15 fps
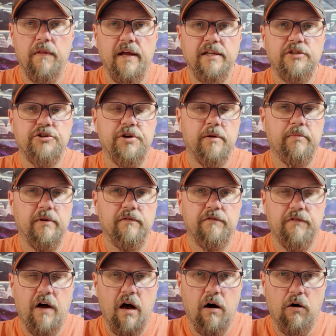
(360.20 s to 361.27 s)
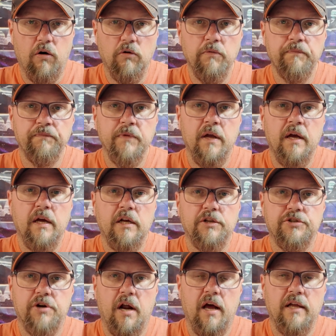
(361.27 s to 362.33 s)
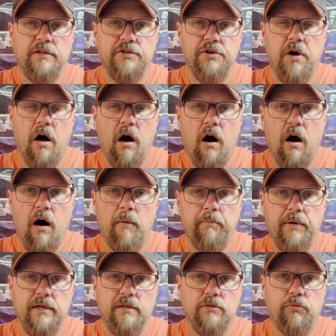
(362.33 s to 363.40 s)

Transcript: they trip and fall trying to hop